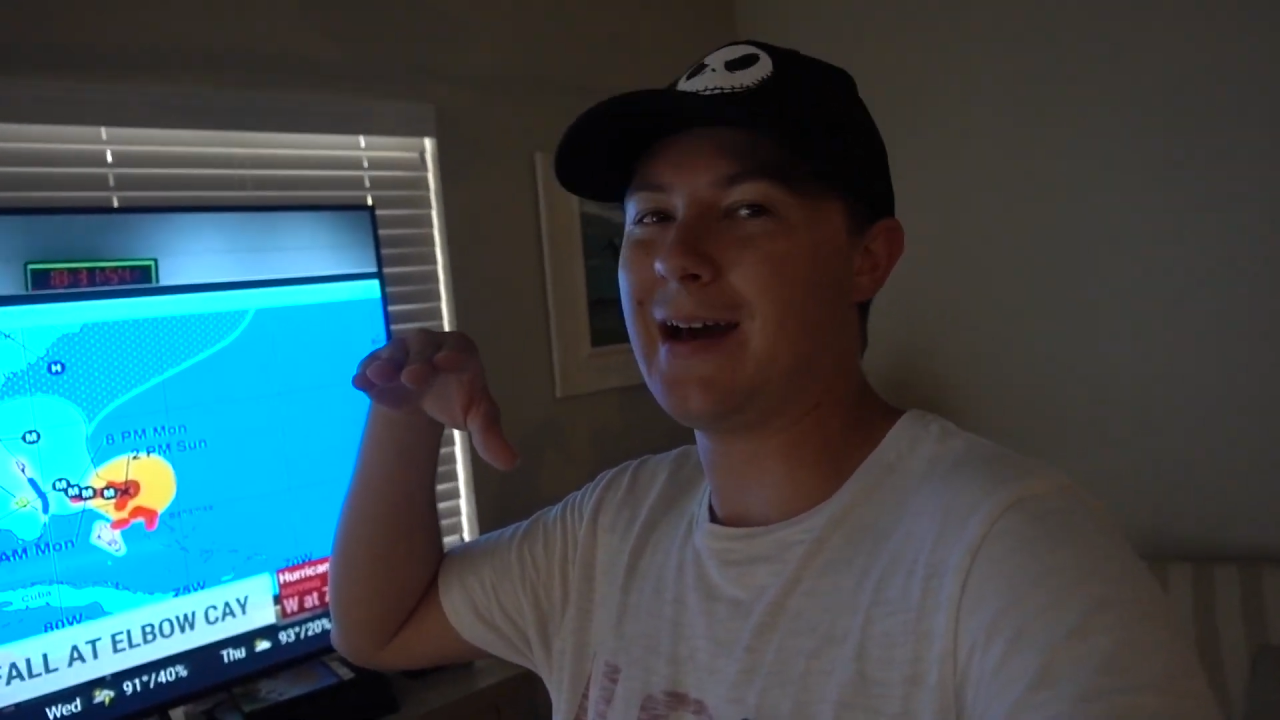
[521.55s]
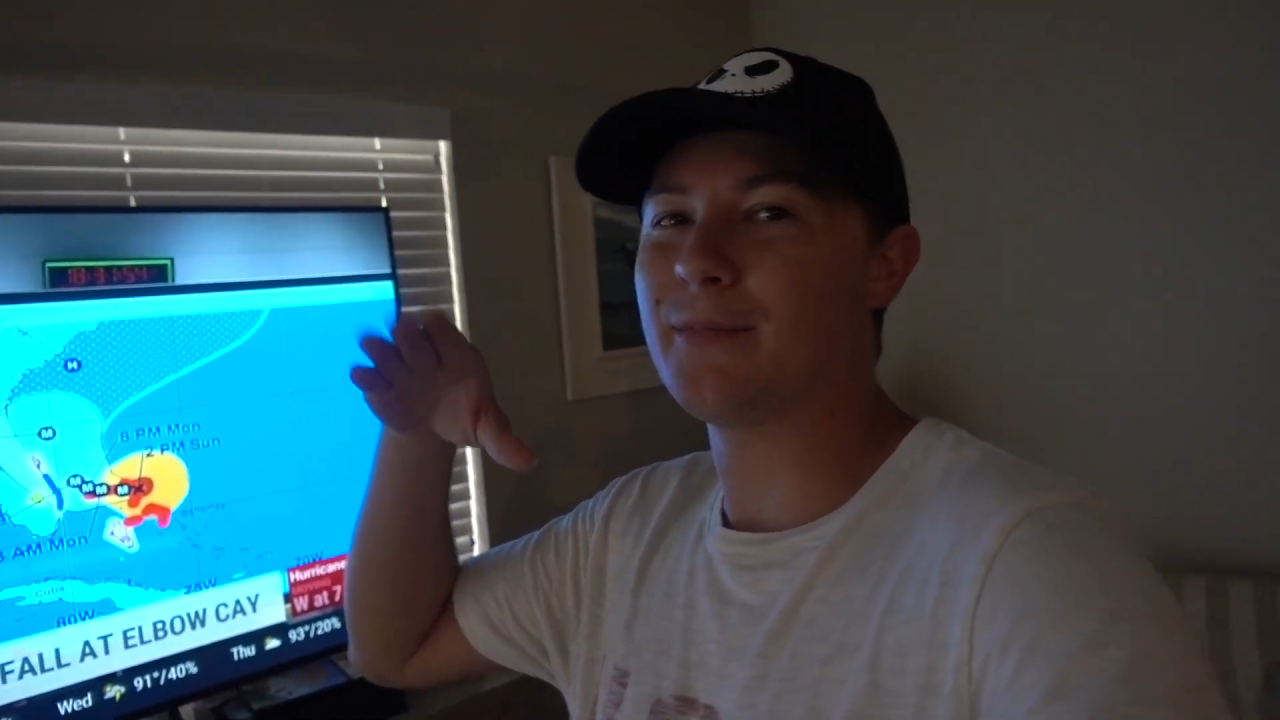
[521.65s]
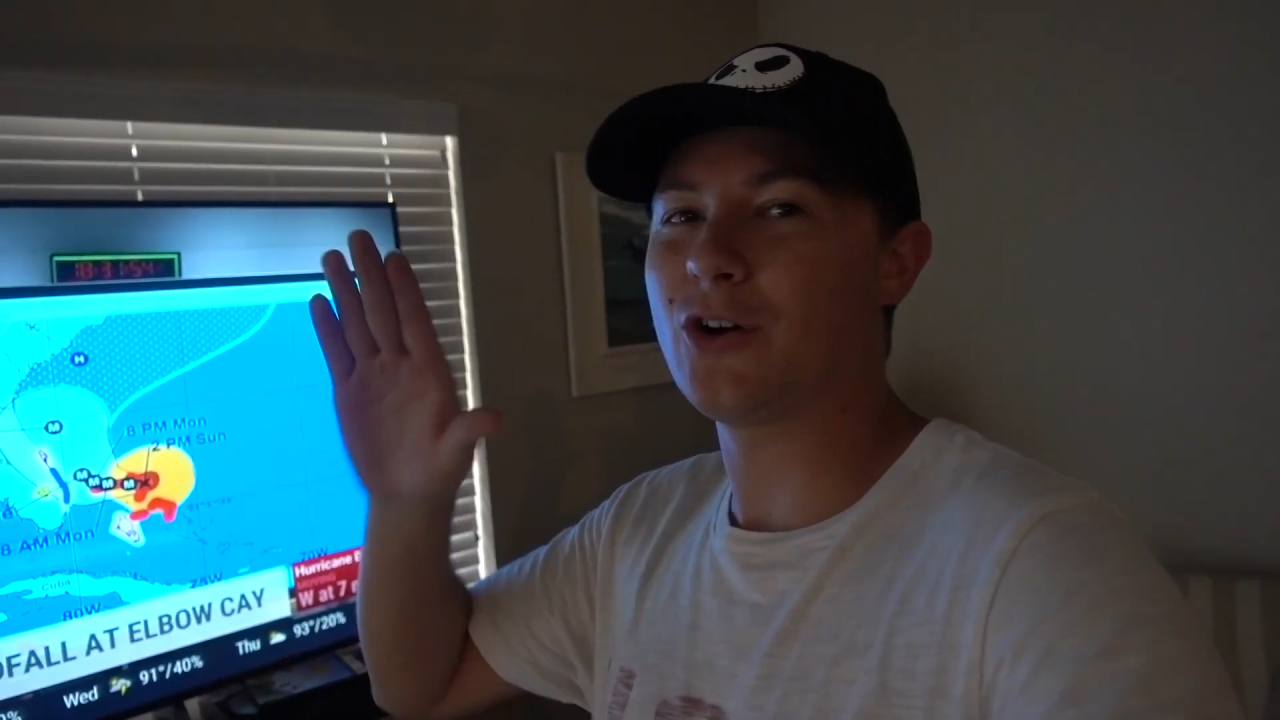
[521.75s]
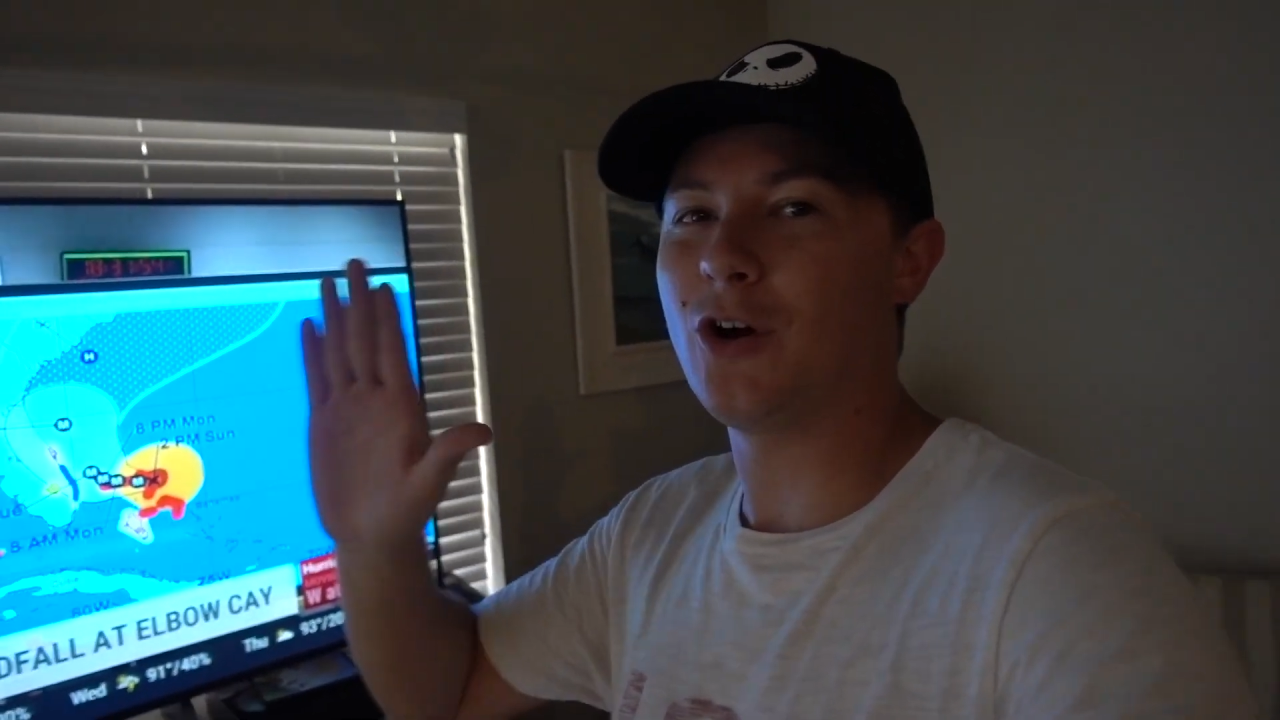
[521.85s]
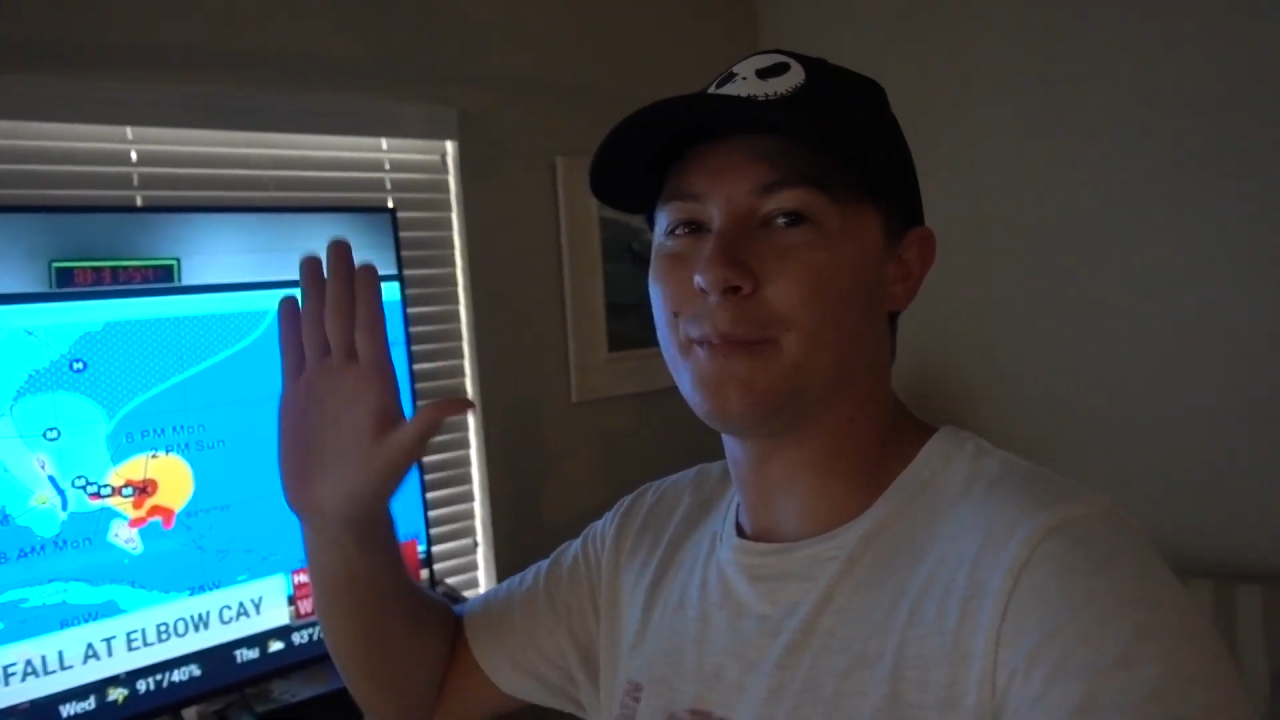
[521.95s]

I'm gonna go